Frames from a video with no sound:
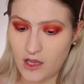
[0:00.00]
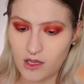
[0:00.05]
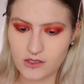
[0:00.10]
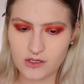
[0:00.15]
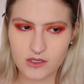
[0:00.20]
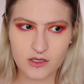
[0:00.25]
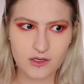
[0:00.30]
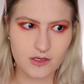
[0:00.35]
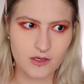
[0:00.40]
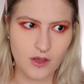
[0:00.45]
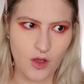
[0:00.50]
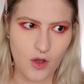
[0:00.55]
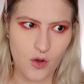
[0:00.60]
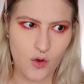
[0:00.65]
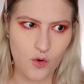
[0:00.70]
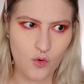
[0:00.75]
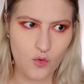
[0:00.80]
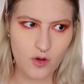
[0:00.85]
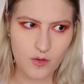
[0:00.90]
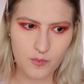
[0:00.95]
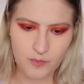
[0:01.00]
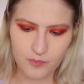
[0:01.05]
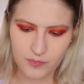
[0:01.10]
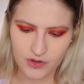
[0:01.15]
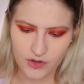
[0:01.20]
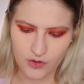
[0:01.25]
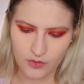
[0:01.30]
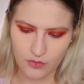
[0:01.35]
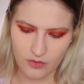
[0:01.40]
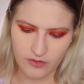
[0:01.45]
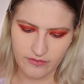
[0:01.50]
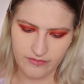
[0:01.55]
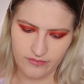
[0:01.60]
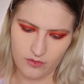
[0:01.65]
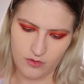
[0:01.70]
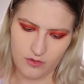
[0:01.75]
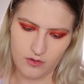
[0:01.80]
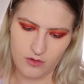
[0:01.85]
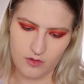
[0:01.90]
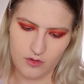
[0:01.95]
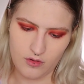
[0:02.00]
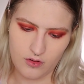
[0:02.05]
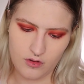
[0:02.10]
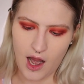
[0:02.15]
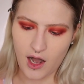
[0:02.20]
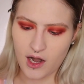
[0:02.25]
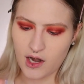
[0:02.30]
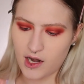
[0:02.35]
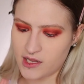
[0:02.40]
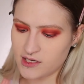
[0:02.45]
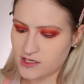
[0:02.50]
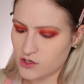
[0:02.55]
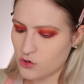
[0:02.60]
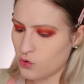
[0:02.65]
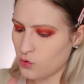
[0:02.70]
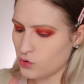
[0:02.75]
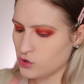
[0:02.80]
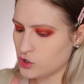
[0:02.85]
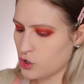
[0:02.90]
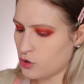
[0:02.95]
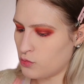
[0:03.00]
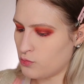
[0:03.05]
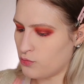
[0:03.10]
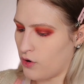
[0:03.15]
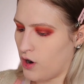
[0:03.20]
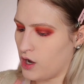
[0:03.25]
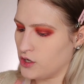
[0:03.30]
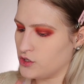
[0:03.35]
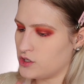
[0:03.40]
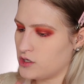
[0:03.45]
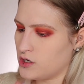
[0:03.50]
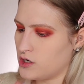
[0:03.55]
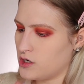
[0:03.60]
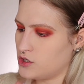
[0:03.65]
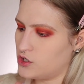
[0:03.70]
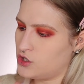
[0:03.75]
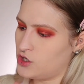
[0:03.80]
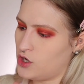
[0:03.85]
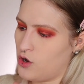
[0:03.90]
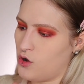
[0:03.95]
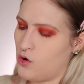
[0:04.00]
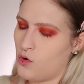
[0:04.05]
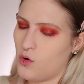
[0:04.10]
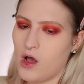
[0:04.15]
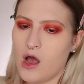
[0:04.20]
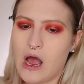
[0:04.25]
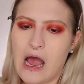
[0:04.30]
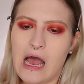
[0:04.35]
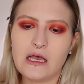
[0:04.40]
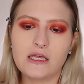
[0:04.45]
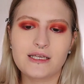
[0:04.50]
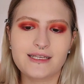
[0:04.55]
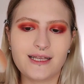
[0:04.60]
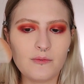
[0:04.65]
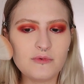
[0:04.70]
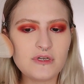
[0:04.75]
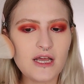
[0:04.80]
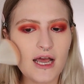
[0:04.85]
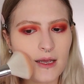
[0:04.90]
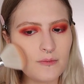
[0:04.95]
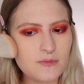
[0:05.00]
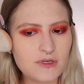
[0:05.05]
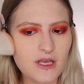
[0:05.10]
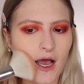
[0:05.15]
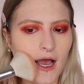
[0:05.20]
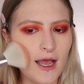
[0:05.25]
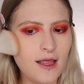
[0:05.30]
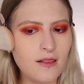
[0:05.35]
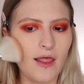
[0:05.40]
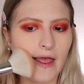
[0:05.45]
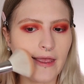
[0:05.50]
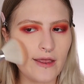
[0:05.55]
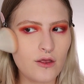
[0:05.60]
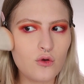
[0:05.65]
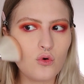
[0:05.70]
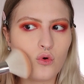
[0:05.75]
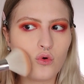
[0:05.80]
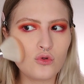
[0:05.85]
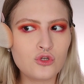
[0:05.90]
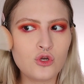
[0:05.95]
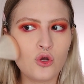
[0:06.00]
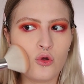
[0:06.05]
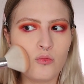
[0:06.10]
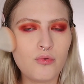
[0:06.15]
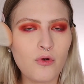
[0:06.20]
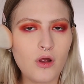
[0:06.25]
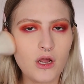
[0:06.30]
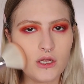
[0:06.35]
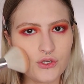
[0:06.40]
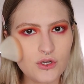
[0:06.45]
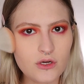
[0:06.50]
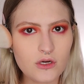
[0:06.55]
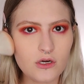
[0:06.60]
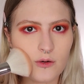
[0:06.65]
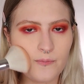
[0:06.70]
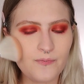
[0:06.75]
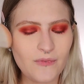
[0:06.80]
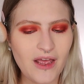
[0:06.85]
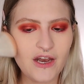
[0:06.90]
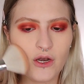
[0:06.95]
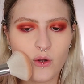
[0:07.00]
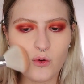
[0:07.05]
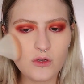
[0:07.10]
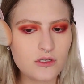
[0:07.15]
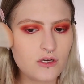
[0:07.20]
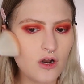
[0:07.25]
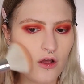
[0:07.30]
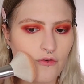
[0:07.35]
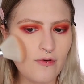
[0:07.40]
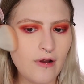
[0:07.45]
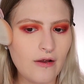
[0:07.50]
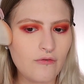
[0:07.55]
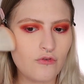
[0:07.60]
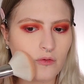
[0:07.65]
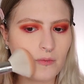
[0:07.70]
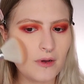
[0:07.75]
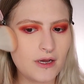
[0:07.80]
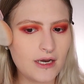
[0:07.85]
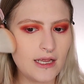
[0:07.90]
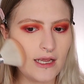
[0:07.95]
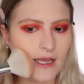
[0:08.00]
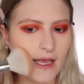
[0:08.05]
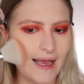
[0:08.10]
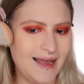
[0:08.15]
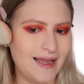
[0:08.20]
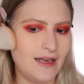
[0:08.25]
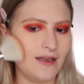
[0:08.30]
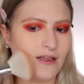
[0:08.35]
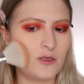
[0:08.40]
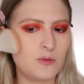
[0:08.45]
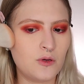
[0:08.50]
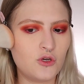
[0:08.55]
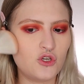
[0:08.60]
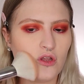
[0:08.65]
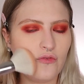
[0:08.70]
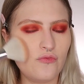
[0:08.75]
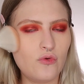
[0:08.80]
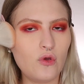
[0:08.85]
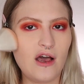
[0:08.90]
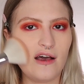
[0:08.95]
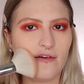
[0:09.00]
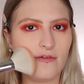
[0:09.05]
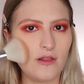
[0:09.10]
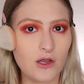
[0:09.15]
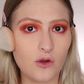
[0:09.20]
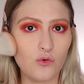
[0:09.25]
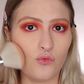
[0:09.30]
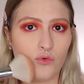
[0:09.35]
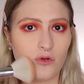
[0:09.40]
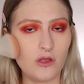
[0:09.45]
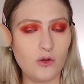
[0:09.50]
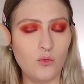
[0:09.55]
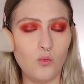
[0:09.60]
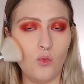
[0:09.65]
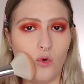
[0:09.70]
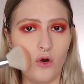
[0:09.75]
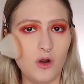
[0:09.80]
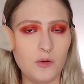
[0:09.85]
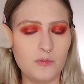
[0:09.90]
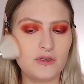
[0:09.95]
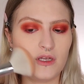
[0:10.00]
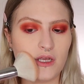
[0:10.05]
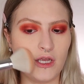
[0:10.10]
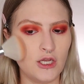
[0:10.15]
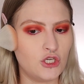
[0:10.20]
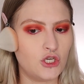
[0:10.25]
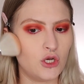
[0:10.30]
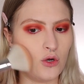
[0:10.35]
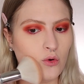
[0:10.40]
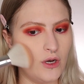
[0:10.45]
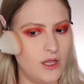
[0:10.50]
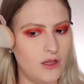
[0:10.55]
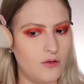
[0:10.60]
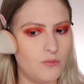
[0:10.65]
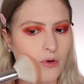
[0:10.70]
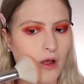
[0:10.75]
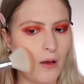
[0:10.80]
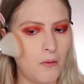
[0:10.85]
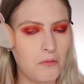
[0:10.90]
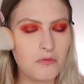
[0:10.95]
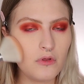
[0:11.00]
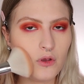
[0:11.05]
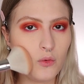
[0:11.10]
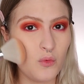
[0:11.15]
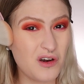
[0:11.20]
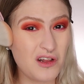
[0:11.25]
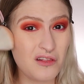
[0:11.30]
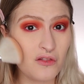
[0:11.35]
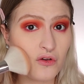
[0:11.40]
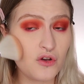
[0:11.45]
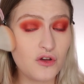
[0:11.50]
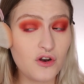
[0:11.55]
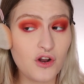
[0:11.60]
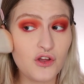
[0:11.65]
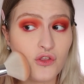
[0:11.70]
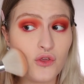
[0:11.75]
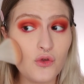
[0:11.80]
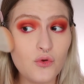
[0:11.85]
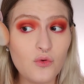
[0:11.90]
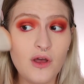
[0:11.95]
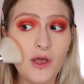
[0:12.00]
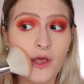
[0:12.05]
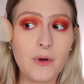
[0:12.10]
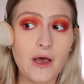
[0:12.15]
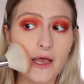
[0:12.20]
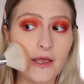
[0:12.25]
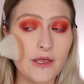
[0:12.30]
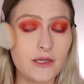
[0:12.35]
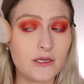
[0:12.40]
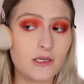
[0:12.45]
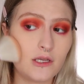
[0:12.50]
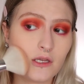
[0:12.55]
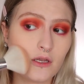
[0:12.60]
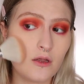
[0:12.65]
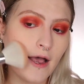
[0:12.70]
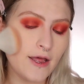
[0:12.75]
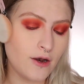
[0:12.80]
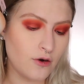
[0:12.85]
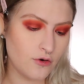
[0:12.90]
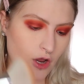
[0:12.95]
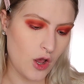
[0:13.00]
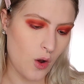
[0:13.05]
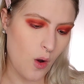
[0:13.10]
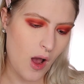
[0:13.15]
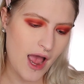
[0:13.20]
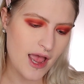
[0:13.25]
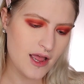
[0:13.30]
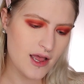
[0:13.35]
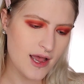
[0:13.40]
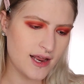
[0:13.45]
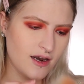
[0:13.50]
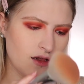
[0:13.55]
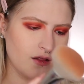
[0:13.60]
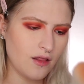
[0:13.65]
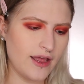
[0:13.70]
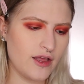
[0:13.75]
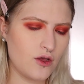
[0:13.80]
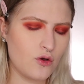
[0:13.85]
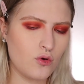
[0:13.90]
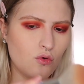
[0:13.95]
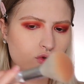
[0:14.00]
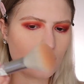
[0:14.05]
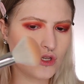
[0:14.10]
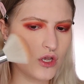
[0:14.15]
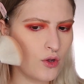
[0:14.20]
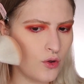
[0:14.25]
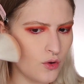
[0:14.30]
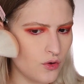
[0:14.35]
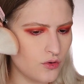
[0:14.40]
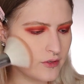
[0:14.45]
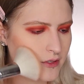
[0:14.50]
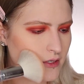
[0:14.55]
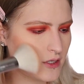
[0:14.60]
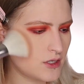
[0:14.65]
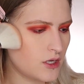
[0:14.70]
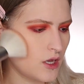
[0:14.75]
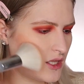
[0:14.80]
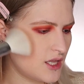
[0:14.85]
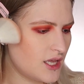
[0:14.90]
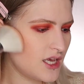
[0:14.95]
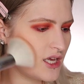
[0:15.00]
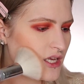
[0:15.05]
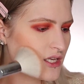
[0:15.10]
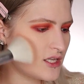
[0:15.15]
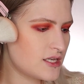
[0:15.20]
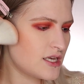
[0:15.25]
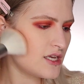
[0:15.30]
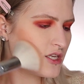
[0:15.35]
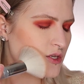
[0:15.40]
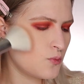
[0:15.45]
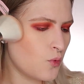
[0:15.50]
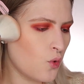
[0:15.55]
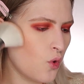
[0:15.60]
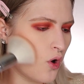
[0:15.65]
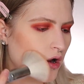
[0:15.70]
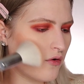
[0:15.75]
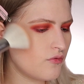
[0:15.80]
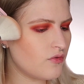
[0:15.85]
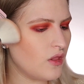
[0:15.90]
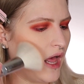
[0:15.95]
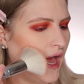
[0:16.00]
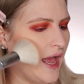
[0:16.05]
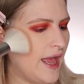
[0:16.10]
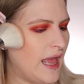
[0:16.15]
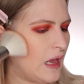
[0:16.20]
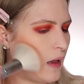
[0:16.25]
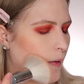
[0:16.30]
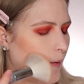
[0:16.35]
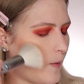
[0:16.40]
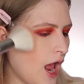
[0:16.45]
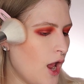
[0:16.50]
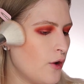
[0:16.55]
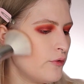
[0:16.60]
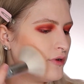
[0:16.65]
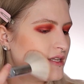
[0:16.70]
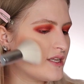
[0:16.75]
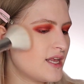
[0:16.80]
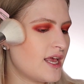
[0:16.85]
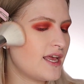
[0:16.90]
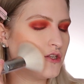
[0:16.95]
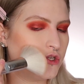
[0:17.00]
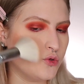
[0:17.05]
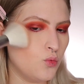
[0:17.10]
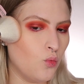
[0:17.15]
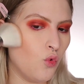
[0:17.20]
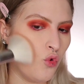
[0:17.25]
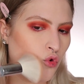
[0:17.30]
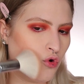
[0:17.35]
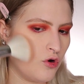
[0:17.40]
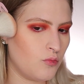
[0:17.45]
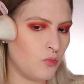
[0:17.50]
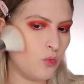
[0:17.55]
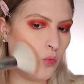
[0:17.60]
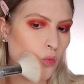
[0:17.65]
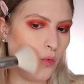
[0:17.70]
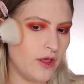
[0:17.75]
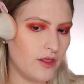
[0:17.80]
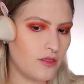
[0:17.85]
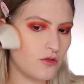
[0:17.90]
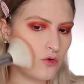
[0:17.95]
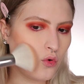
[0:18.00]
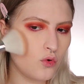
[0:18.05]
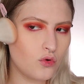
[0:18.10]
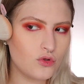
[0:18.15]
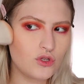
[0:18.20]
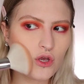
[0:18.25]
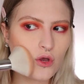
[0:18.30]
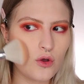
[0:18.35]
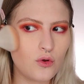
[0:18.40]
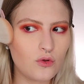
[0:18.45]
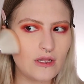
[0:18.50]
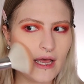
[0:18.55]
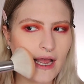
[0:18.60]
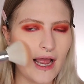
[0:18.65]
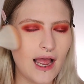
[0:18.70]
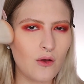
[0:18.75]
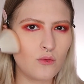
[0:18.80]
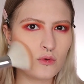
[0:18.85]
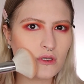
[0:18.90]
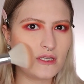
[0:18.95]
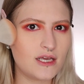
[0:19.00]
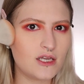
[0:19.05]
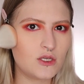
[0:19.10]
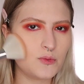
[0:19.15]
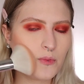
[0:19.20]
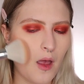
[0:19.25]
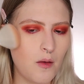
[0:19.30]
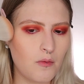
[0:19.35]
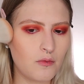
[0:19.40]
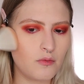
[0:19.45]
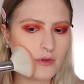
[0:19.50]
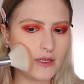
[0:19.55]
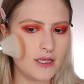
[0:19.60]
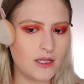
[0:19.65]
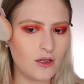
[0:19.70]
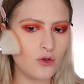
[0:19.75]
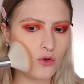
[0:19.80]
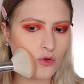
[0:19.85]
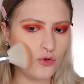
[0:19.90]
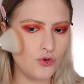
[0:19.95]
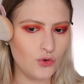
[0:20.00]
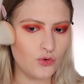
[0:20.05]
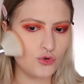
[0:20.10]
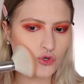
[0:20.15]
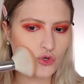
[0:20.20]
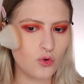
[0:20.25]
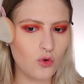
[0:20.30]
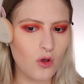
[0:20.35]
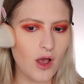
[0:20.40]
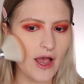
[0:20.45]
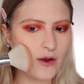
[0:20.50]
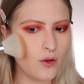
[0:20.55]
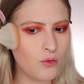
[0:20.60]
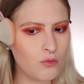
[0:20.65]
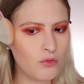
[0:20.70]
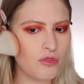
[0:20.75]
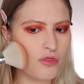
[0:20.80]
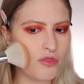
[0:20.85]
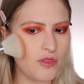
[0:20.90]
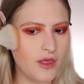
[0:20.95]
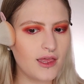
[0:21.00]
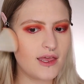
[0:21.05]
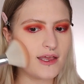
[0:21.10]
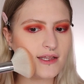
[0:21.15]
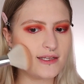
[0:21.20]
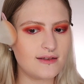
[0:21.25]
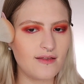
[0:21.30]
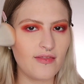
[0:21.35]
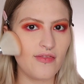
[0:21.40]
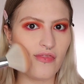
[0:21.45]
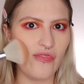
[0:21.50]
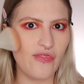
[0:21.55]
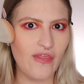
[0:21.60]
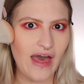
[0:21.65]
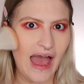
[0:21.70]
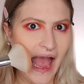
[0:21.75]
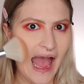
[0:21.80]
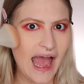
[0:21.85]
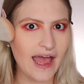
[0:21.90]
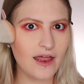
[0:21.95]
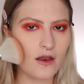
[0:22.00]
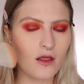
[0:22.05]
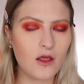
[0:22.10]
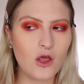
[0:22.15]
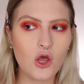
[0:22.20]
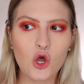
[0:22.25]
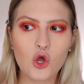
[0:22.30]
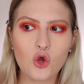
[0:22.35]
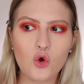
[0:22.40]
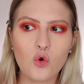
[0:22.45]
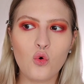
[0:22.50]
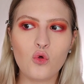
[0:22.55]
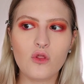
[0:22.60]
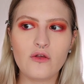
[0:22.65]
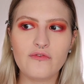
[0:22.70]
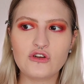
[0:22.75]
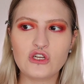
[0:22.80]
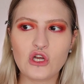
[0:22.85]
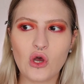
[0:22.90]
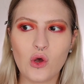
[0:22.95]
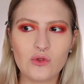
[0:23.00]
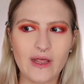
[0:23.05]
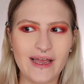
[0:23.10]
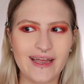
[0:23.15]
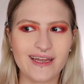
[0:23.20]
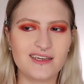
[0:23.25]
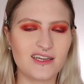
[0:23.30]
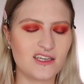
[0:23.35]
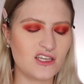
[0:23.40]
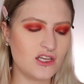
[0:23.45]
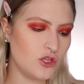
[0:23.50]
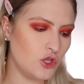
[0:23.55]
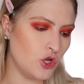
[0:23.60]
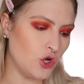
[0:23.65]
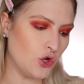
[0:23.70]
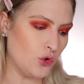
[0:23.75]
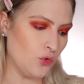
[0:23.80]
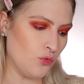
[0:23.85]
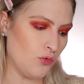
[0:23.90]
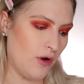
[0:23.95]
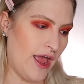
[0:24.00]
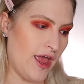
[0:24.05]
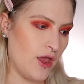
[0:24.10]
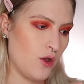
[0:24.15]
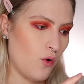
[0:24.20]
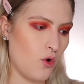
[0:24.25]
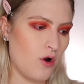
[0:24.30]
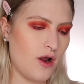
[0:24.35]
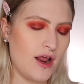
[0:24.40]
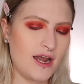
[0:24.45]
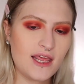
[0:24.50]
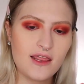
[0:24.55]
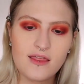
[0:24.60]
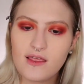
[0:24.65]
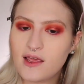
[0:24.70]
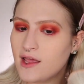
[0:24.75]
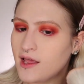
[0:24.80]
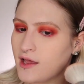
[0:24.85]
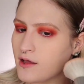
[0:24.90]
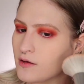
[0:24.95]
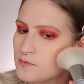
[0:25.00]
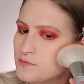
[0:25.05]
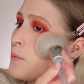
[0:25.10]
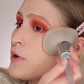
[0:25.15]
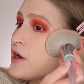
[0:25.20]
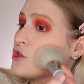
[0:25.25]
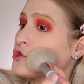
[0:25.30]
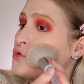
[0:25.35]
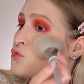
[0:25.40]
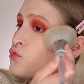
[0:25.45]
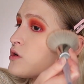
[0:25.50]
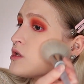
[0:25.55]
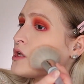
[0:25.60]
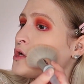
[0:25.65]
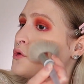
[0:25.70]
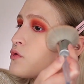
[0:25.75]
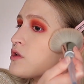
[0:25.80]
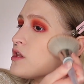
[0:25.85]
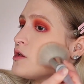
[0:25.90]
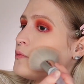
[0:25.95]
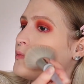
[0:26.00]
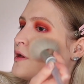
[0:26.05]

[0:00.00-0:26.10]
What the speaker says: it's so beautiful. And it is a cool tone bronzer, so sometimes I like a cool tone bronzer. I know it's not for everybody, and especially if you have like a really warm skin tone, it probably wouldn't look good on you. But I don't know, I kind of like cool tones. This is more of like, I would say it's warm with cool tone. Like I would say it's probably a little neutral. I don't think it's that cool of a tone. Like it doesn't look gray or anything, but it's really, really